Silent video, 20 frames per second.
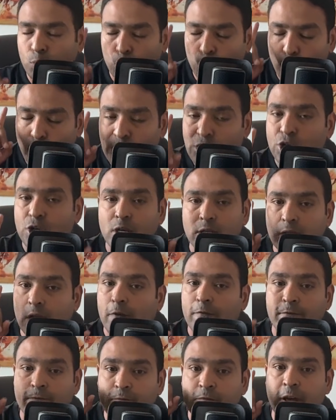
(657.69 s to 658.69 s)
which is a
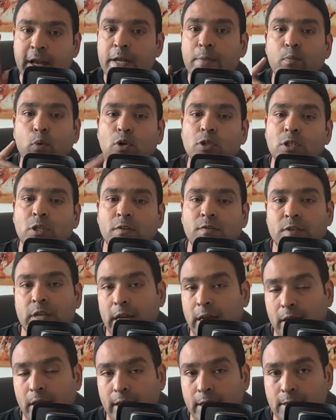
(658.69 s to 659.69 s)
very positive
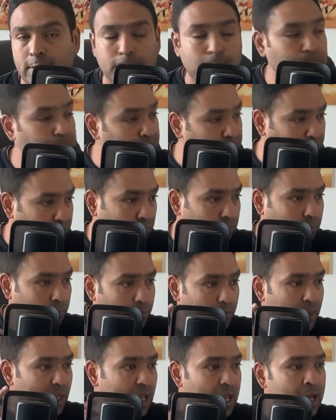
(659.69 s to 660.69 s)
sign, guys.
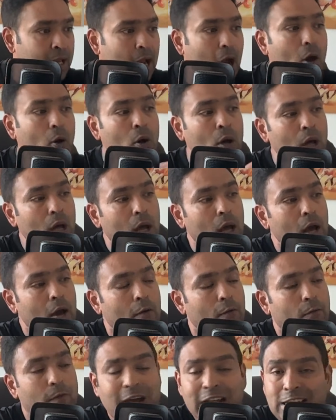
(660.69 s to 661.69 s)
Now,
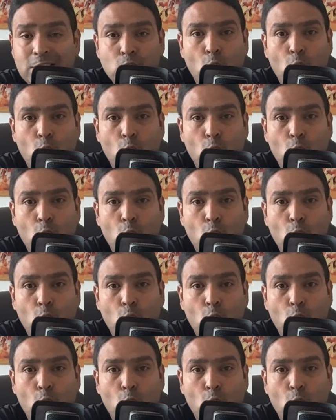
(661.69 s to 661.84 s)
whilst